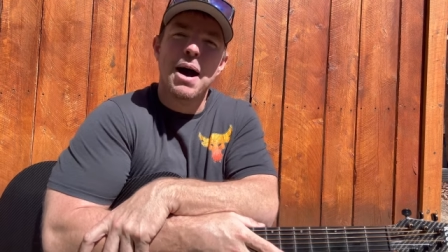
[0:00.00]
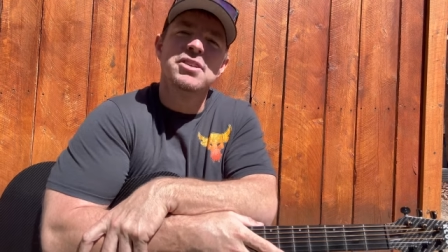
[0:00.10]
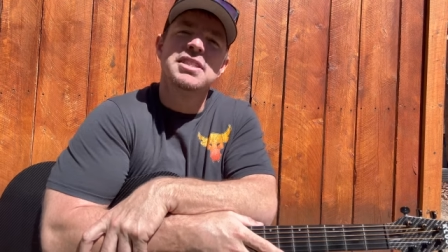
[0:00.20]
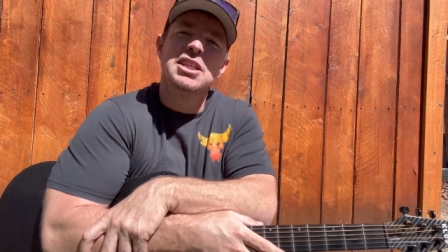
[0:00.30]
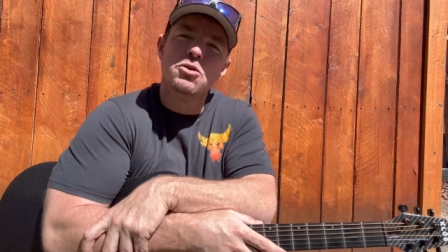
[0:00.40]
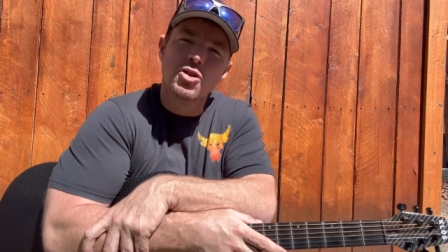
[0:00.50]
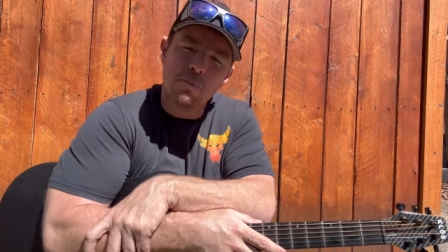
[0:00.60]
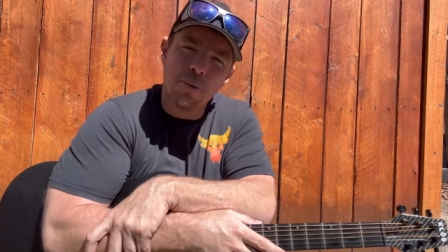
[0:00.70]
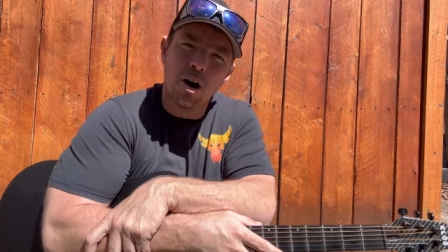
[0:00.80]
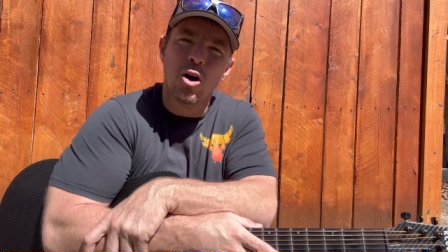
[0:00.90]
I'll see you
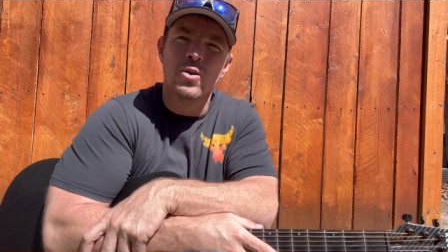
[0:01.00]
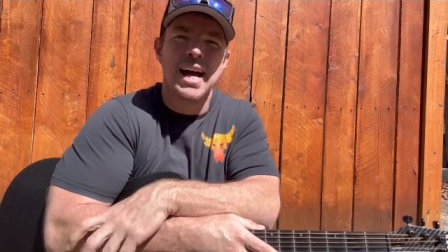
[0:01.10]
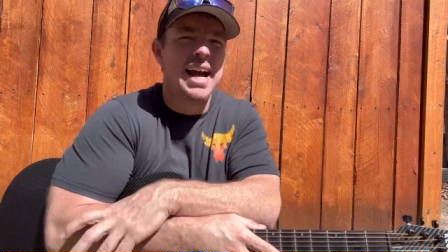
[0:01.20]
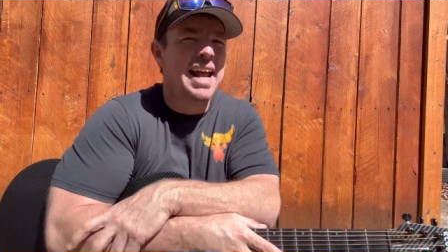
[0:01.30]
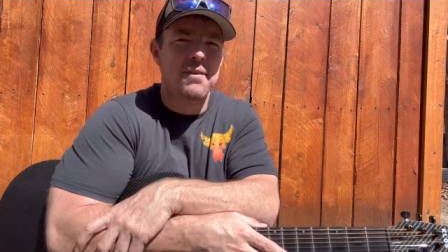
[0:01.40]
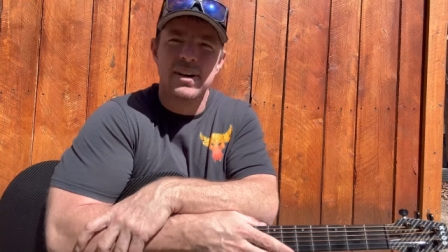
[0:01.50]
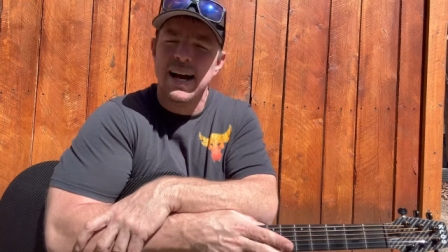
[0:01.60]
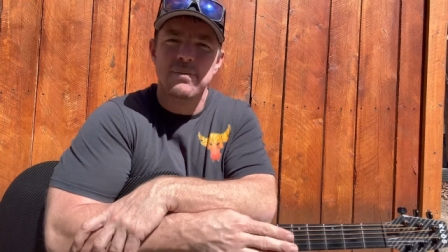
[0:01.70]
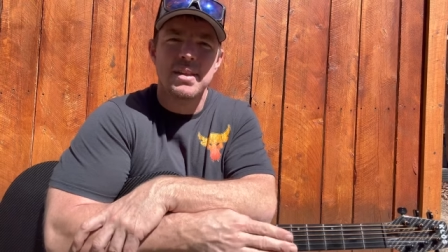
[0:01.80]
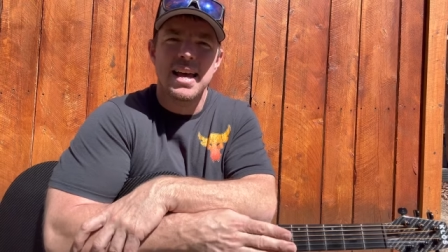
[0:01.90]
tomorrow night, every night